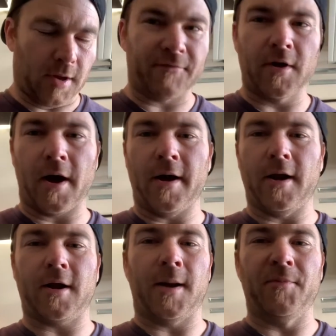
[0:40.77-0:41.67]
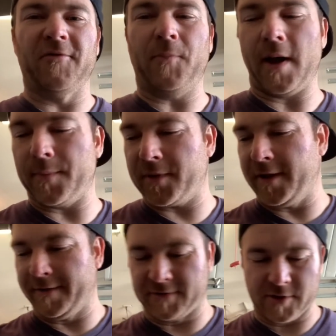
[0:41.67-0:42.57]
I've got a couple of pet
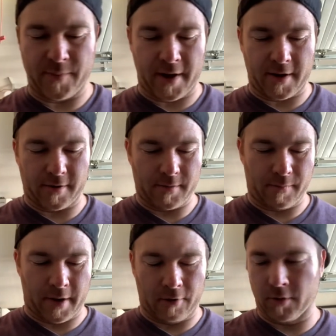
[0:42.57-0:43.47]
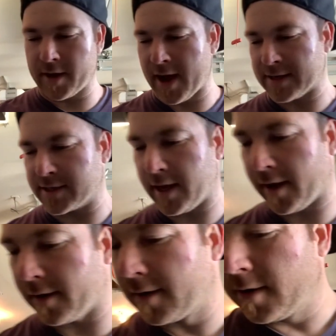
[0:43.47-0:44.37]
peeves about my old gas
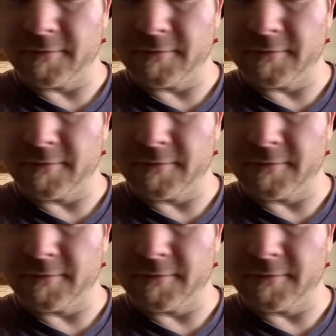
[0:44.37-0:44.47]
can.